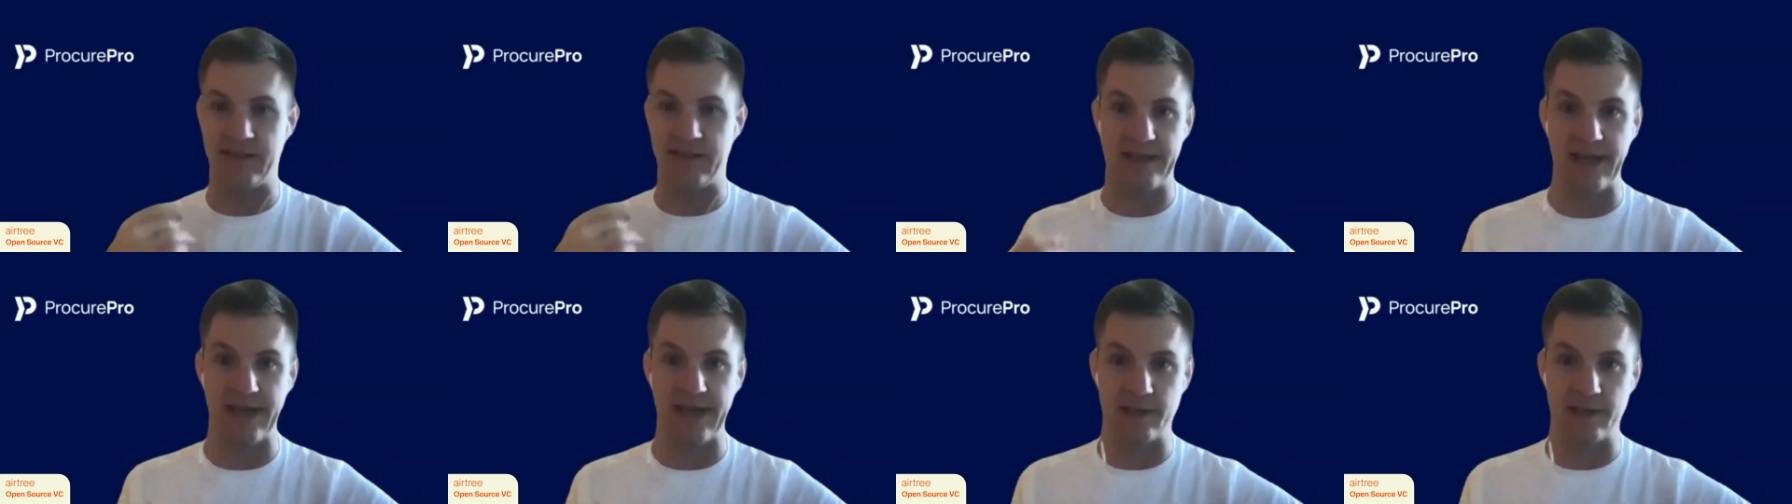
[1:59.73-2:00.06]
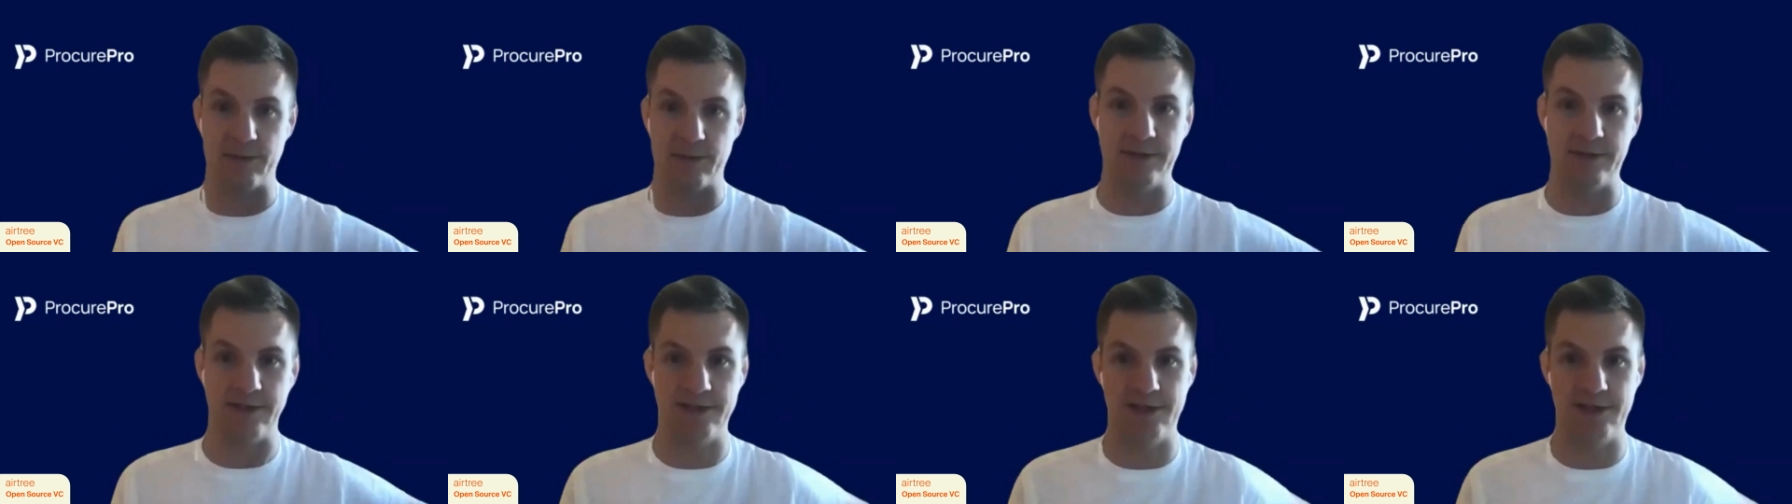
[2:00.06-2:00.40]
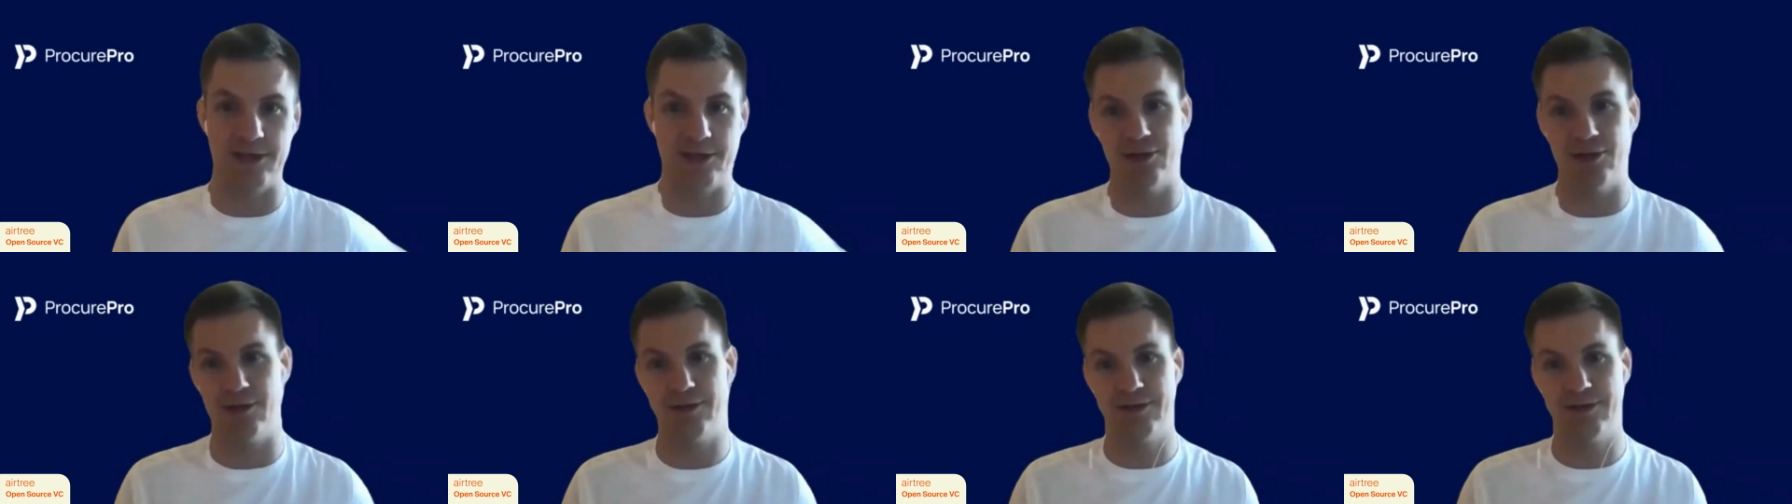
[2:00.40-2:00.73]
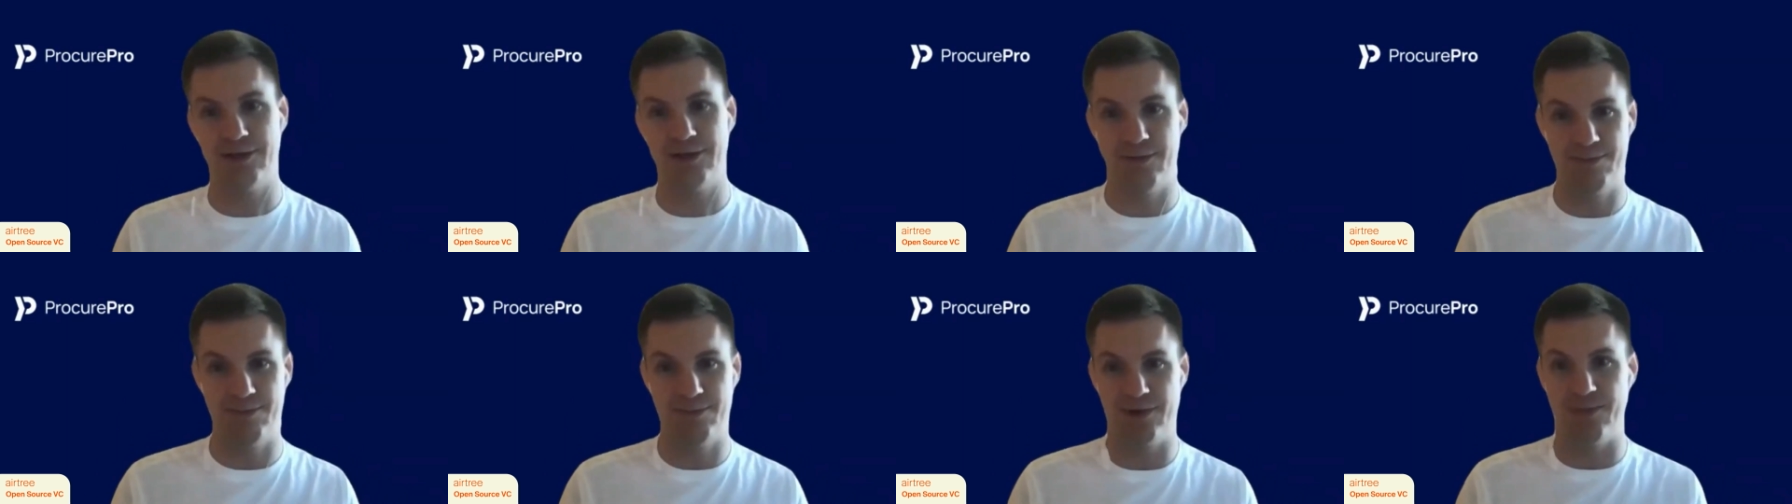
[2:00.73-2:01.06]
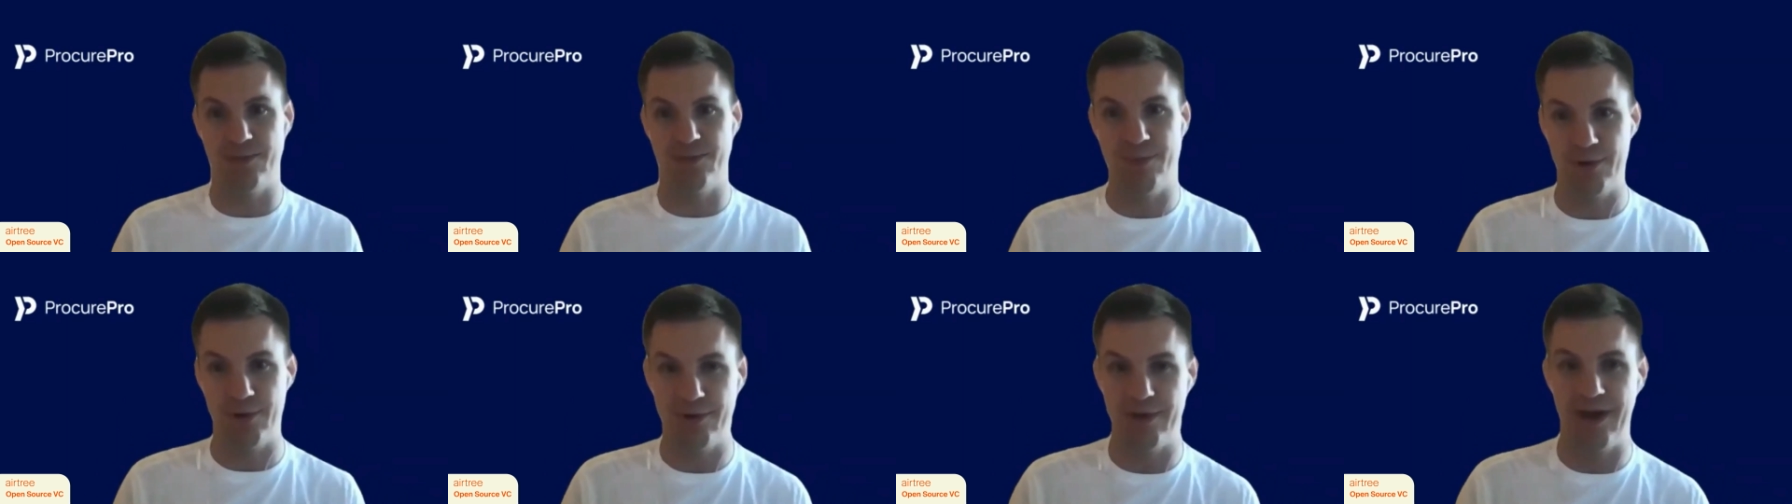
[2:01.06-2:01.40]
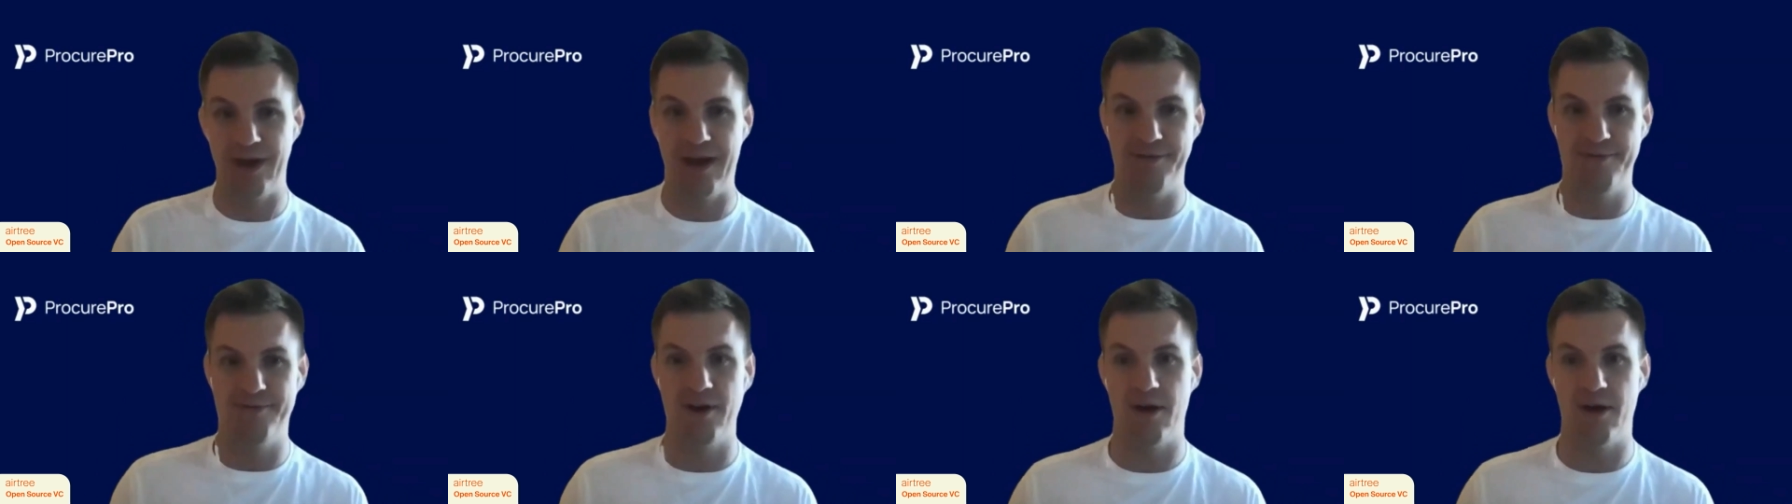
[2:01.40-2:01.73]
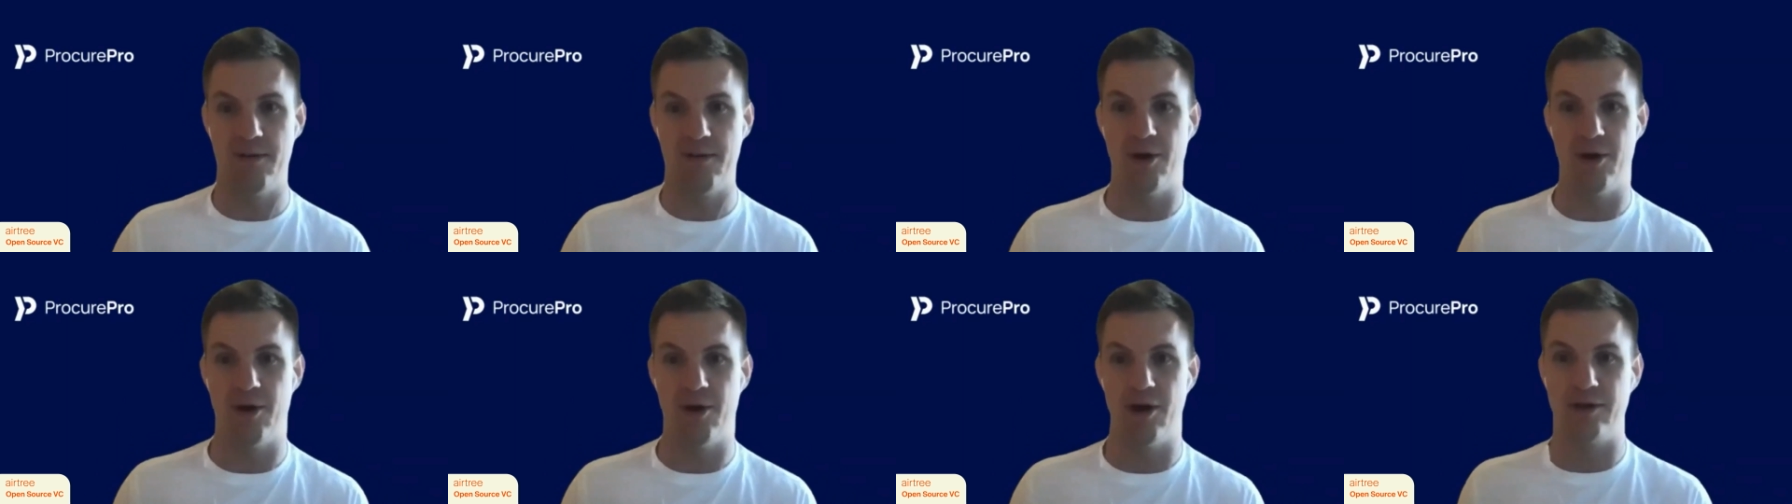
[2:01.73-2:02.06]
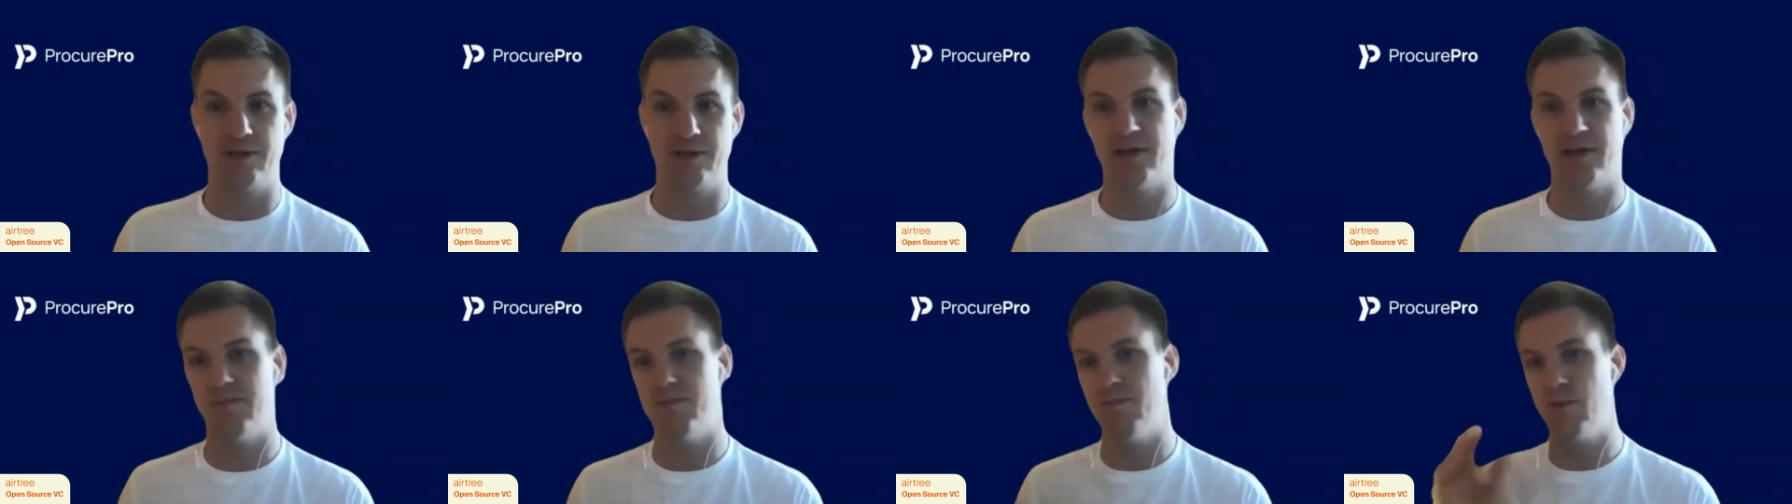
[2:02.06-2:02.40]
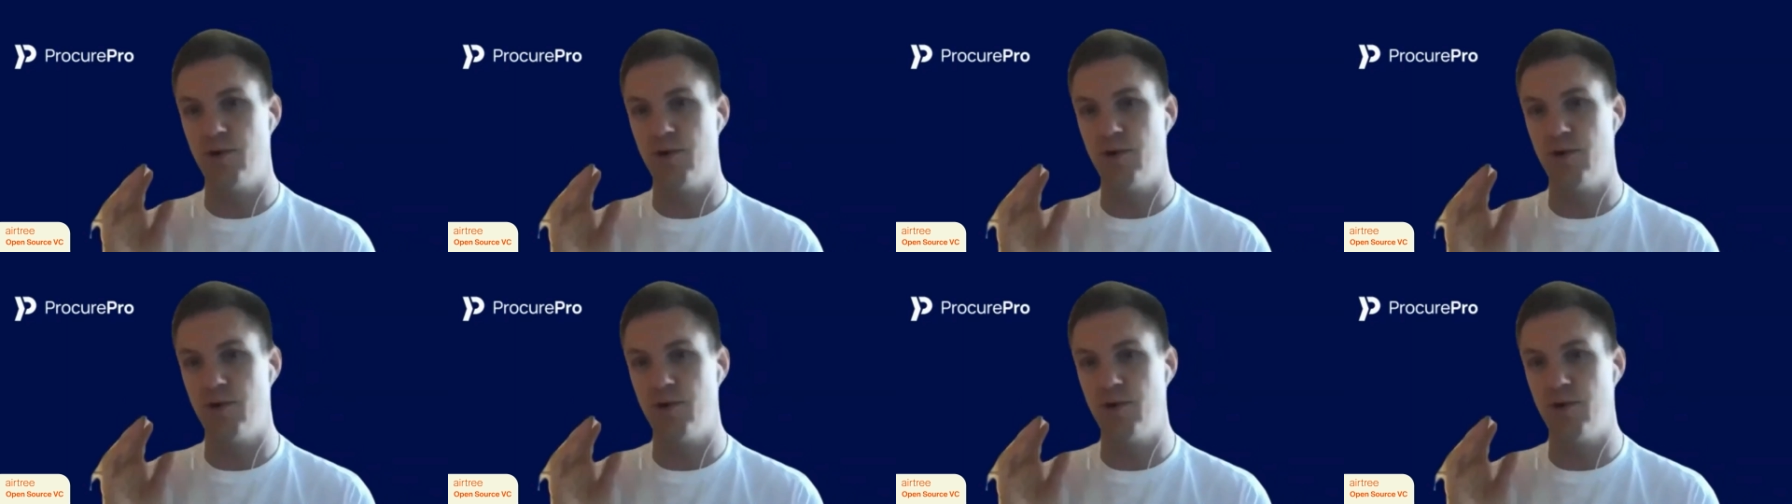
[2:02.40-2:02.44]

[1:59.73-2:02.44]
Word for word: to get to a decision, to, to build that FOMO, to